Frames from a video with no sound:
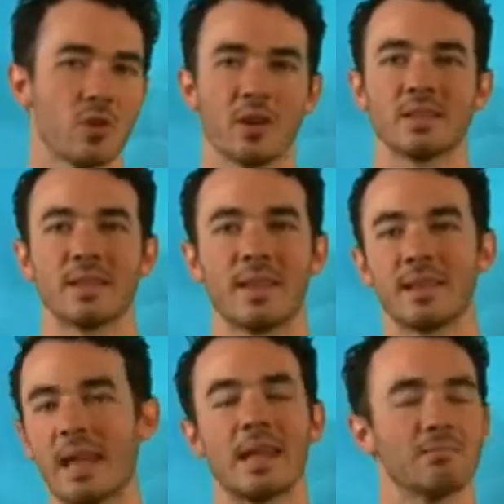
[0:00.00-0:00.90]
drunk and
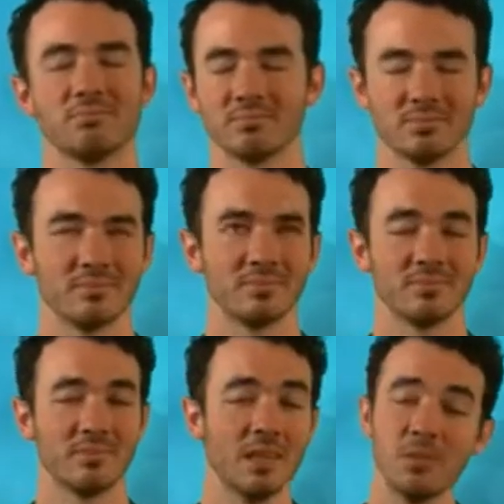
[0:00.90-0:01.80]
then getting
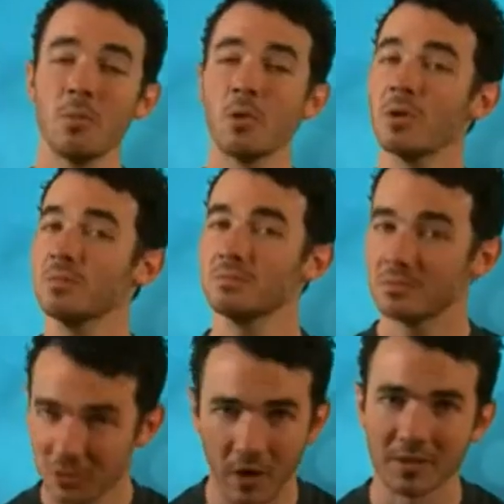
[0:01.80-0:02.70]
even more
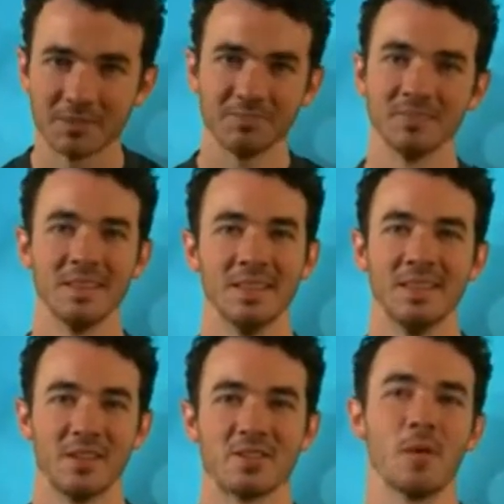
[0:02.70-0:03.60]
drunk.
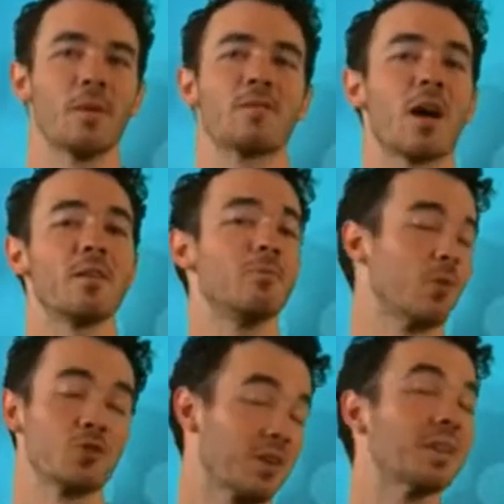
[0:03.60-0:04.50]
Some have gotten
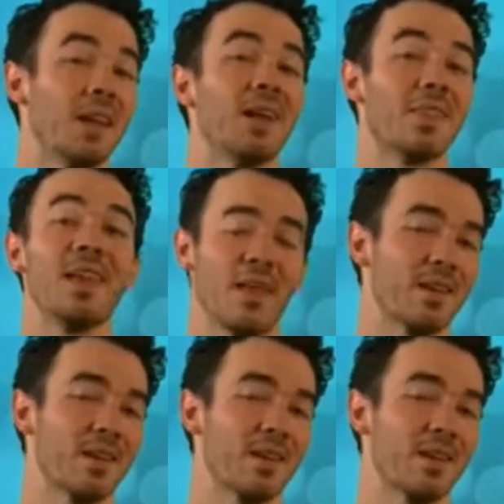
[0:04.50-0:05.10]
more drunk than